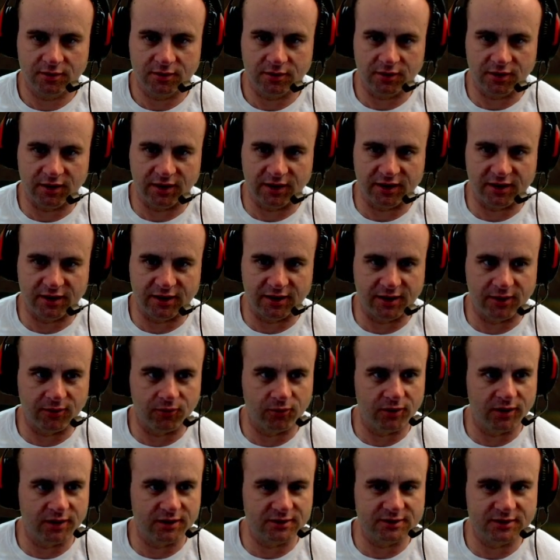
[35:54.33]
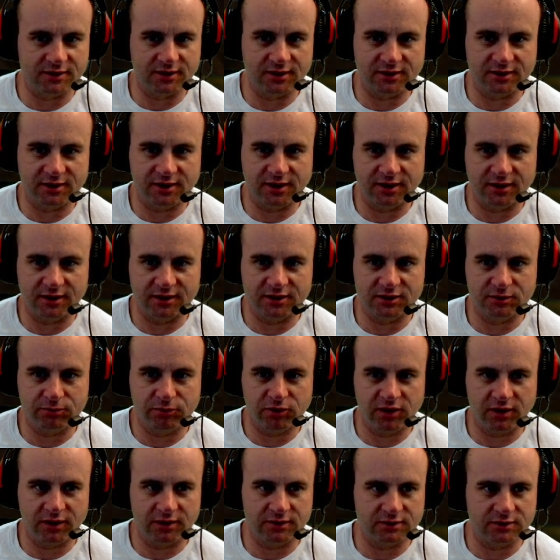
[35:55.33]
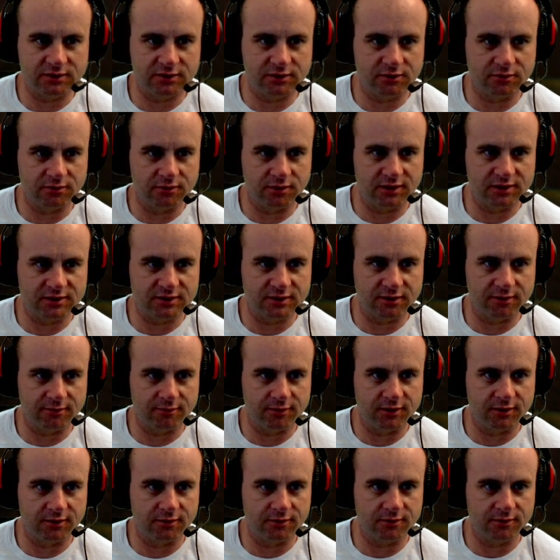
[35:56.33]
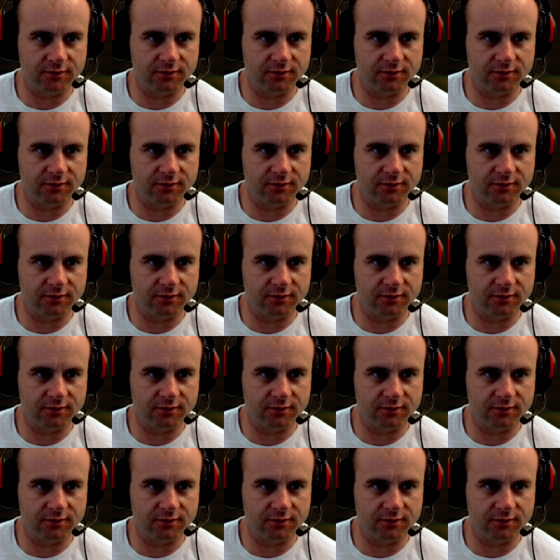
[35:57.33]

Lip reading: I cannot wait to get that next pet too. It's gonna be